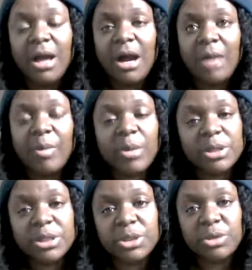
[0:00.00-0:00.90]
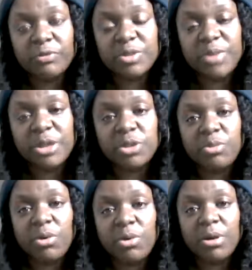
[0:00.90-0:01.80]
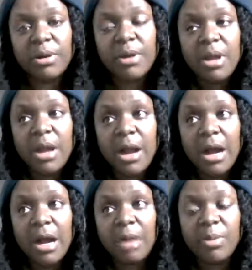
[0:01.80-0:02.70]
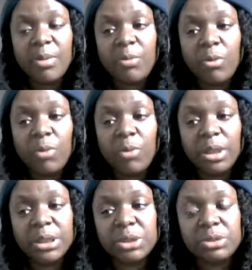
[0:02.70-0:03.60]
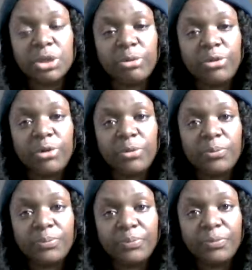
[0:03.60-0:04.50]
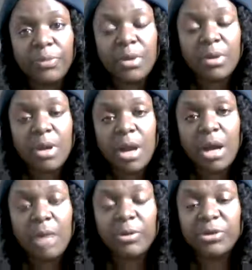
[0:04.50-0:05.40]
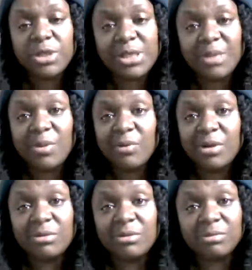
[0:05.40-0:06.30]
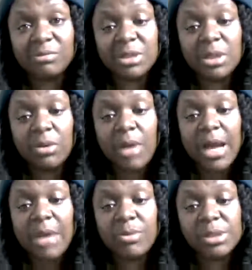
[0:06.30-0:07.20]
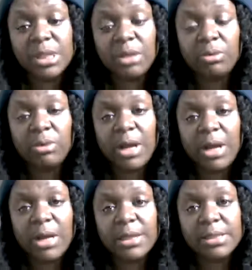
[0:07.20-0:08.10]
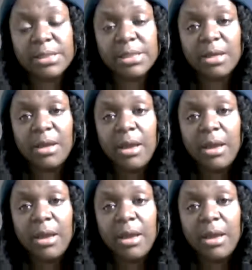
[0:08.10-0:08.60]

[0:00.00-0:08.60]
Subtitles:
A person is going to respect you more, and be more willing to deal with you when you just keep it real. So I will see you guys.